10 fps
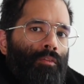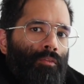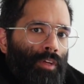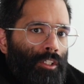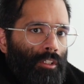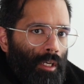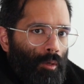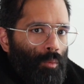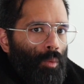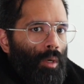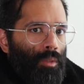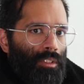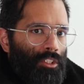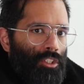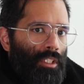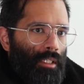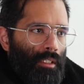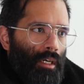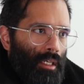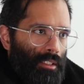figured out what was the genetic
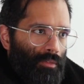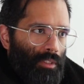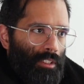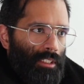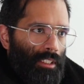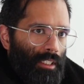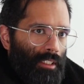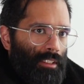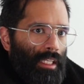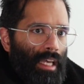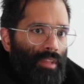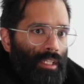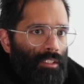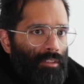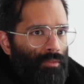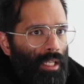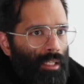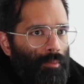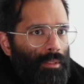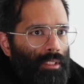cause of their disease, and then
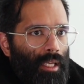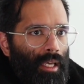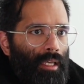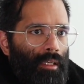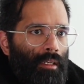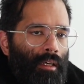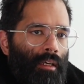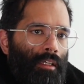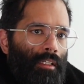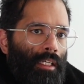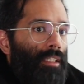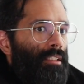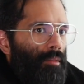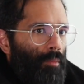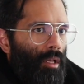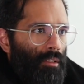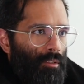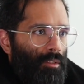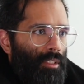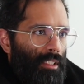developed a custom
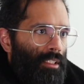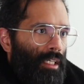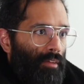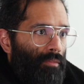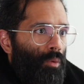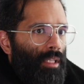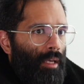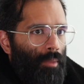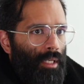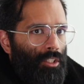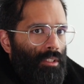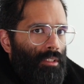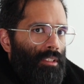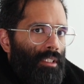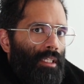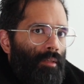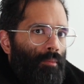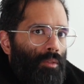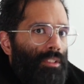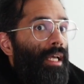oligonucleotide for that patient in
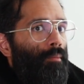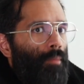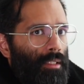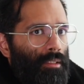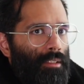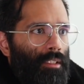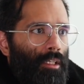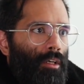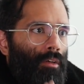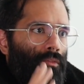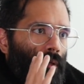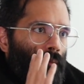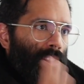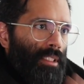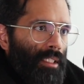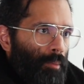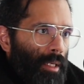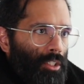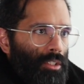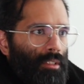about 10 months, from seeing the
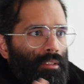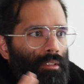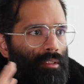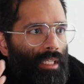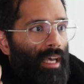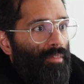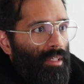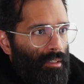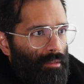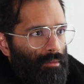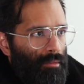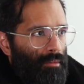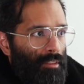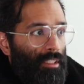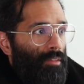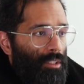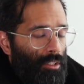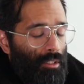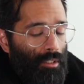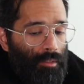patient to having it given to
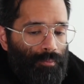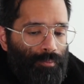her.